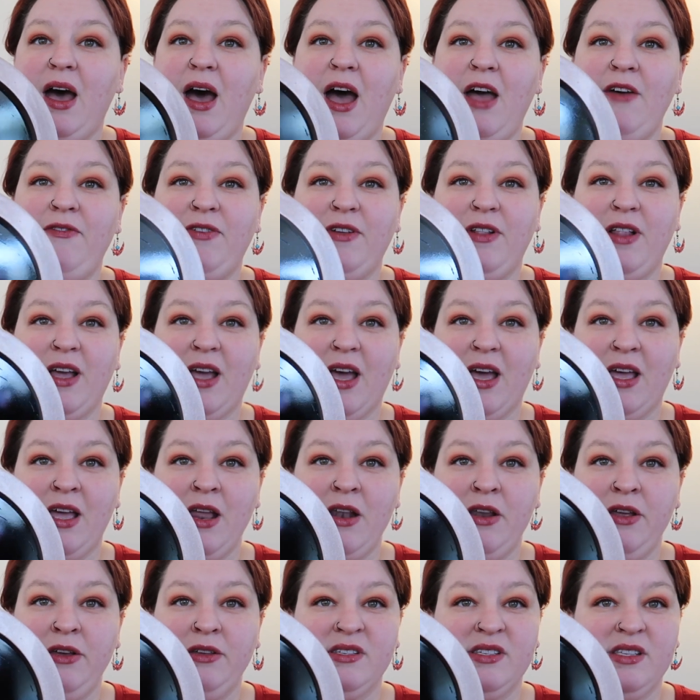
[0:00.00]
I feel like I
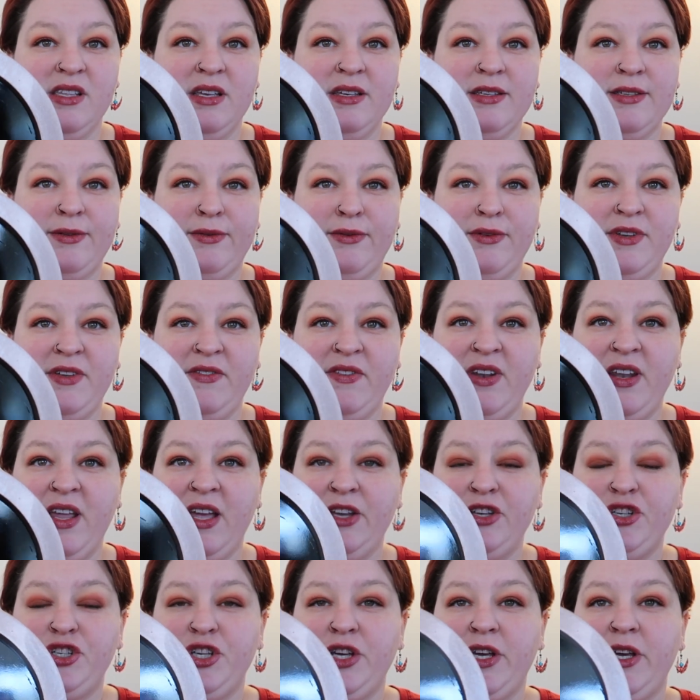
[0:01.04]
can use this for
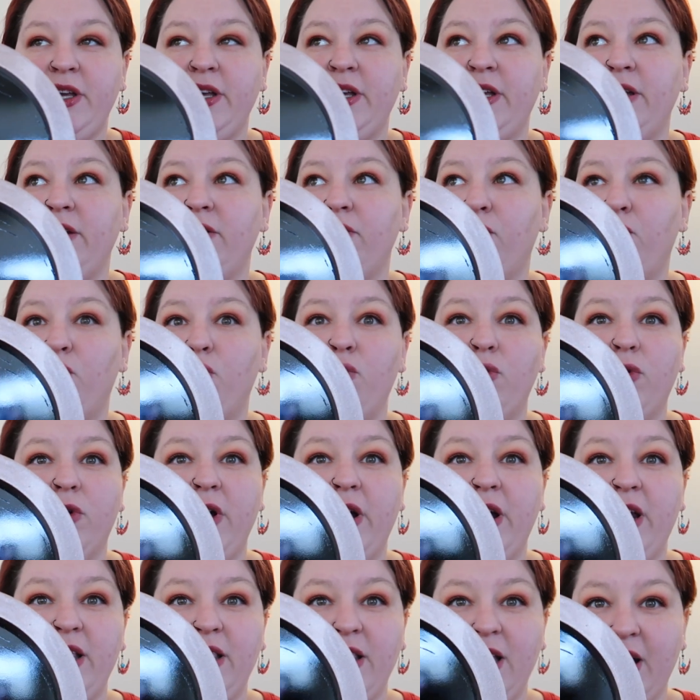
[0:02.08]
divination or
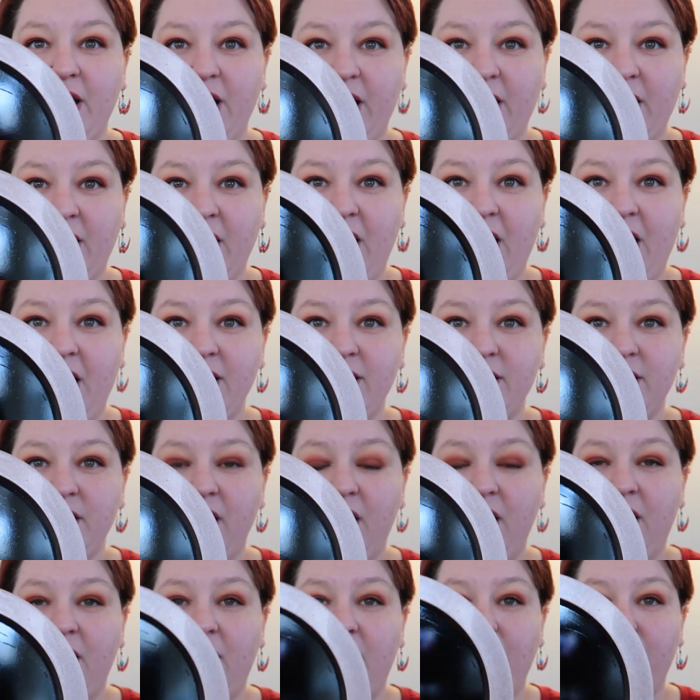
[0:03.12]
anything like that.
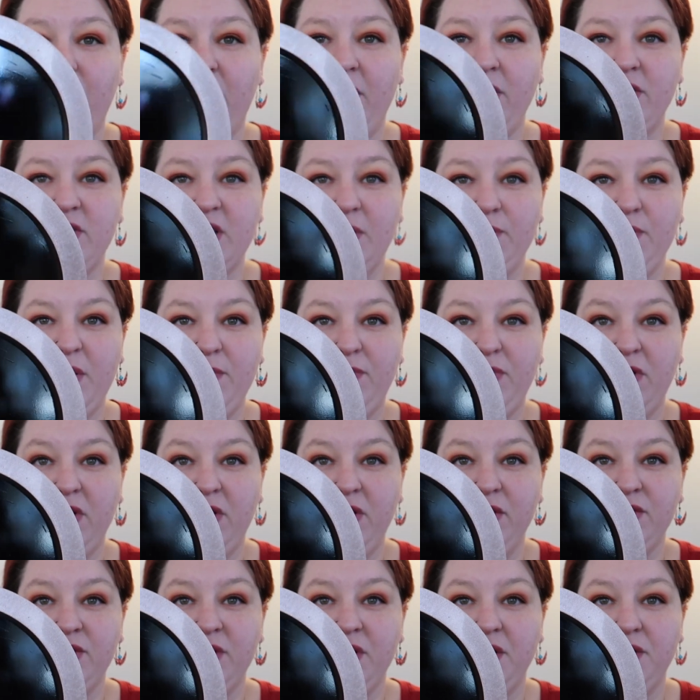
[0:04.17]
Some people
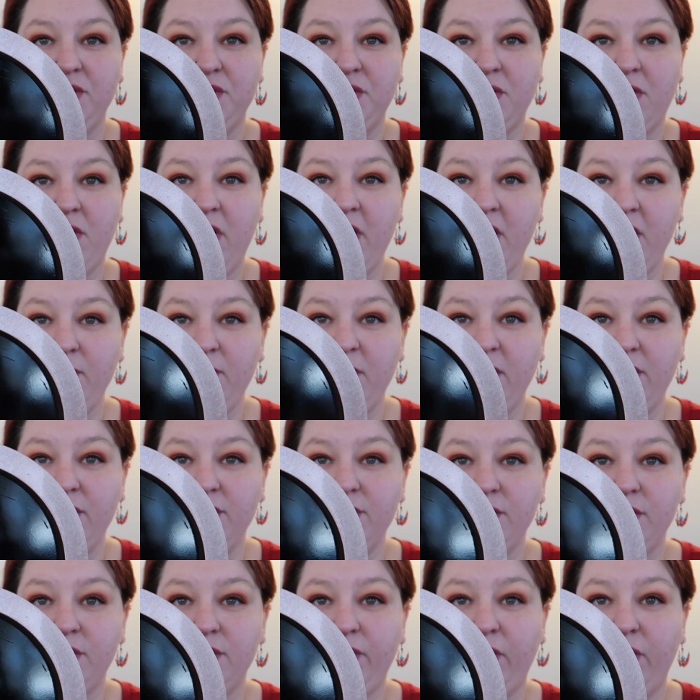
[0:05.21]
use their scrying
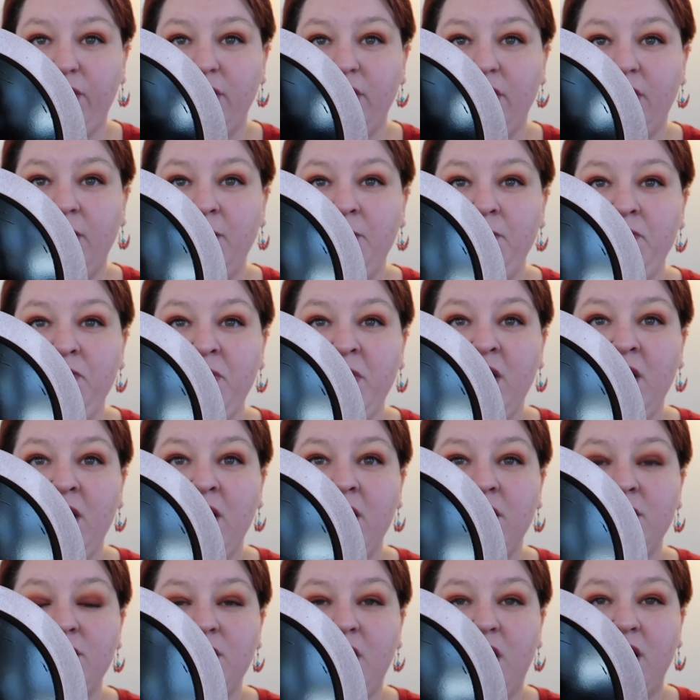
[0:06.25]
mirrors for
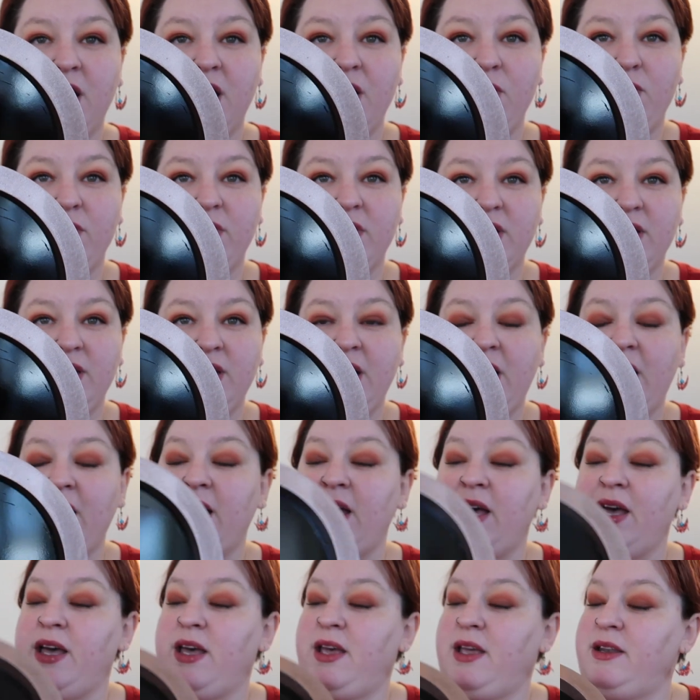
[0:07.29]
talking with the
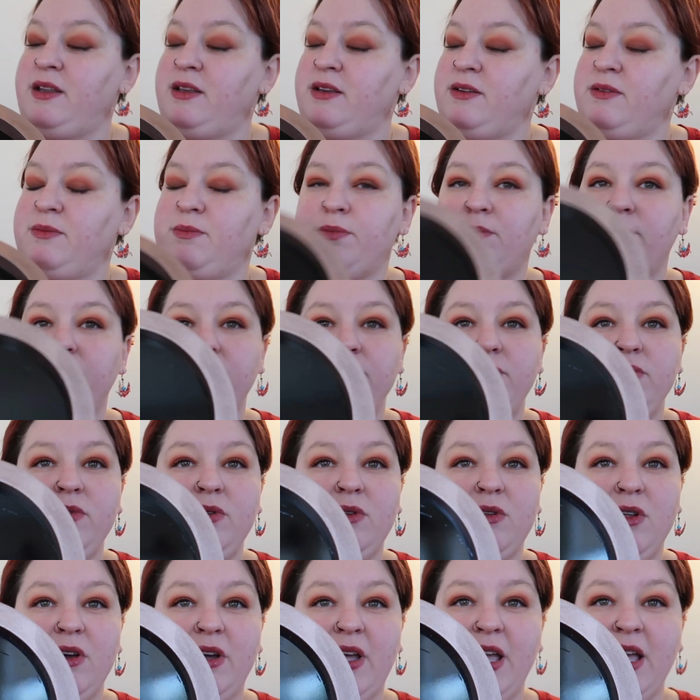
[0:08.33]
dead,
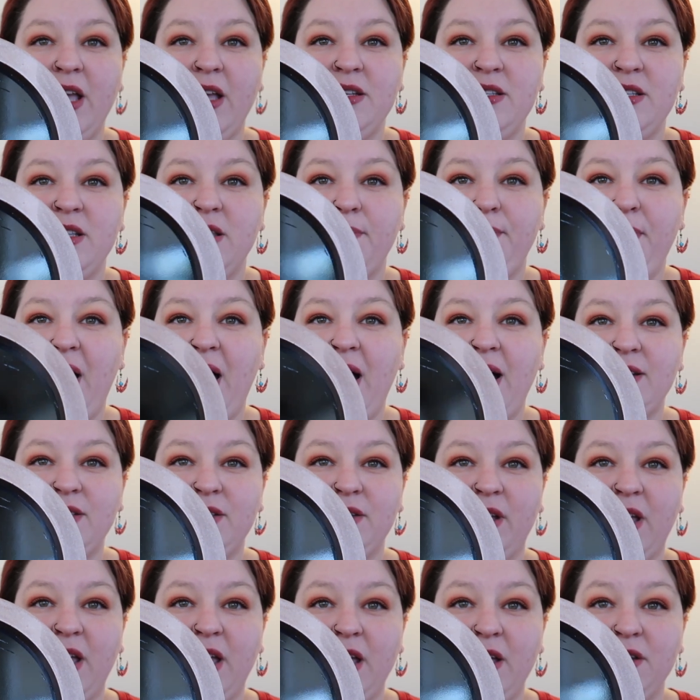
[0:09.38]
looking into the
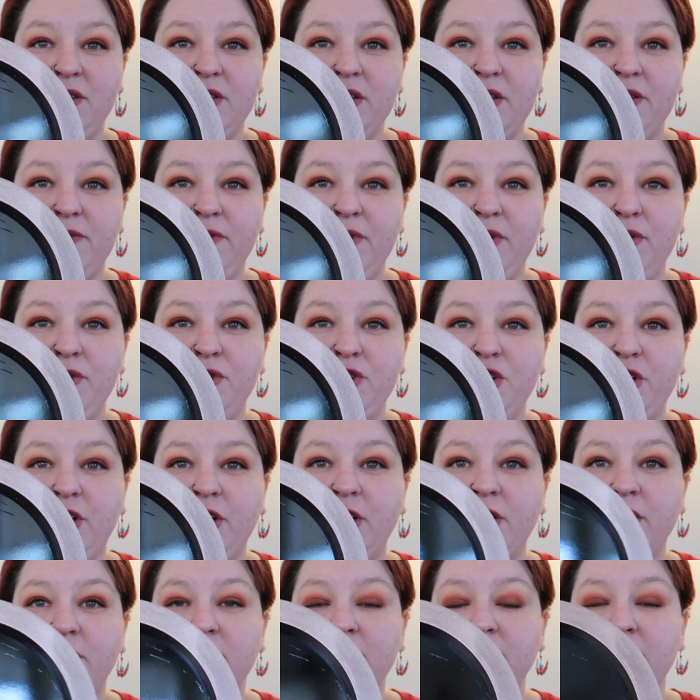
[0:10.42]
past, looking into the
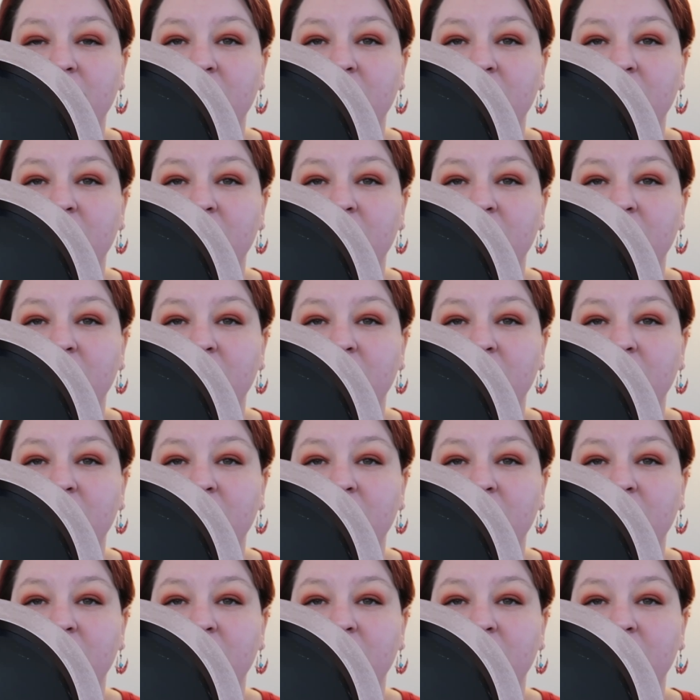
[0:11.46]
future.